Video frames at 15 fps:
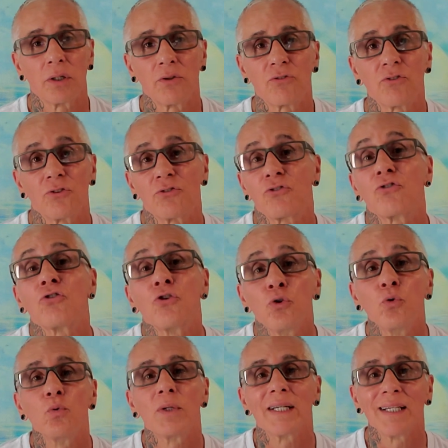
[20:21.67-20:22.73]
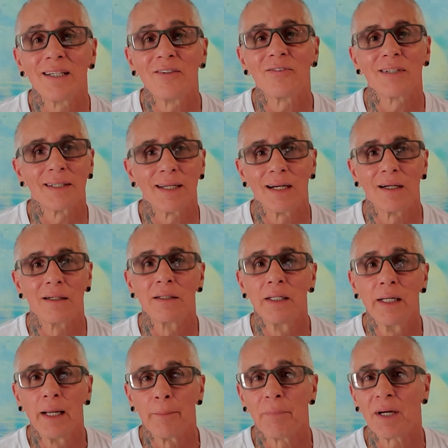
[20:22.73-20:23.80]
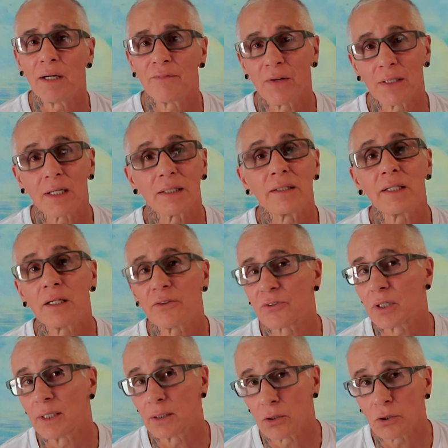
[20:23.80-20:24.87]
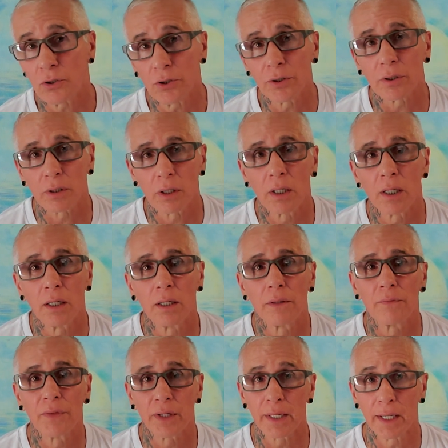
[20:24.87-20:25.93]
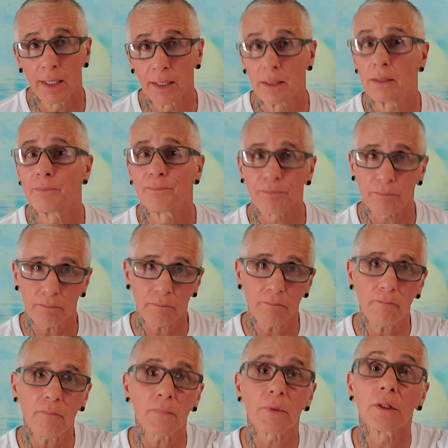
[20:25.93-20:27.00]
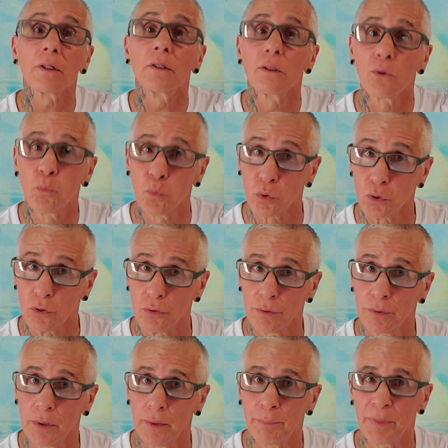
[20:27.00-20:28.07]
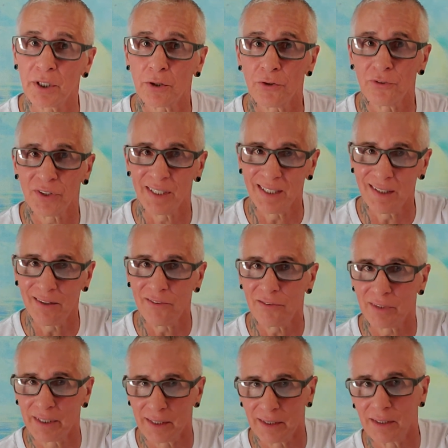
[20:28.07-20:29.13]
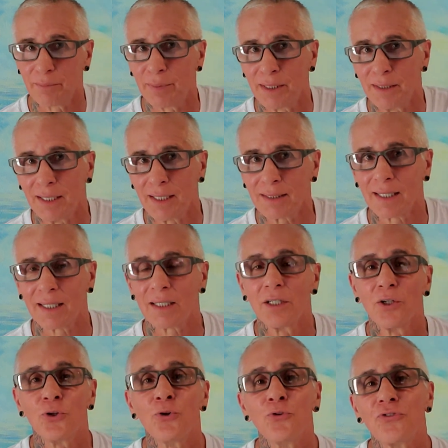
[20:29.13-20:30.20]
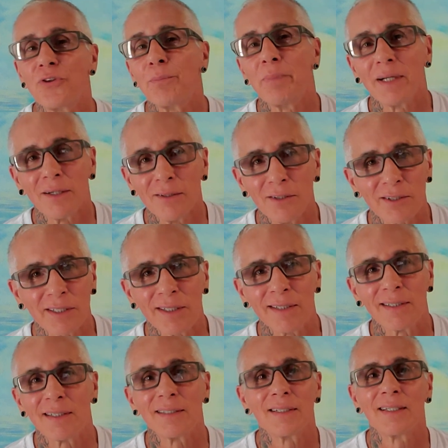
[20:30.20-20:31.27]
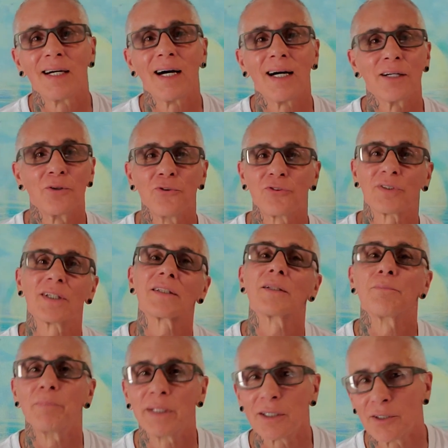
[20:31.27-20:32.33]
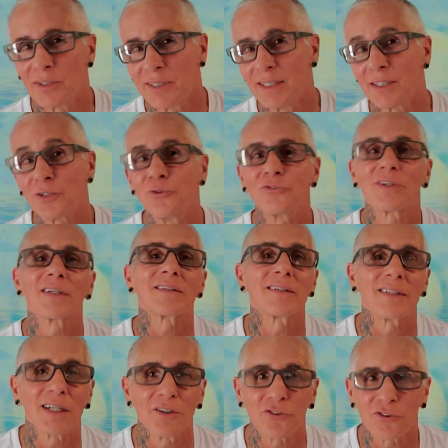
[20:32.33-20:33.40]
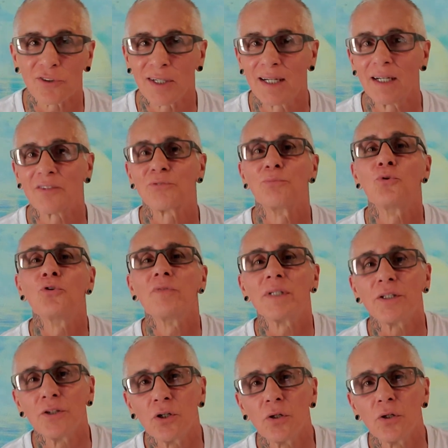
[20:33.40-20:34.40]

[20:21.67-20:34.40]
just too easy now. Matter of fact, I think it's going to hurt the gay world, because it is getting to be like that. Who's the better looking guy? Who's got the bigger dick? Who's got the nicer ass? Moving,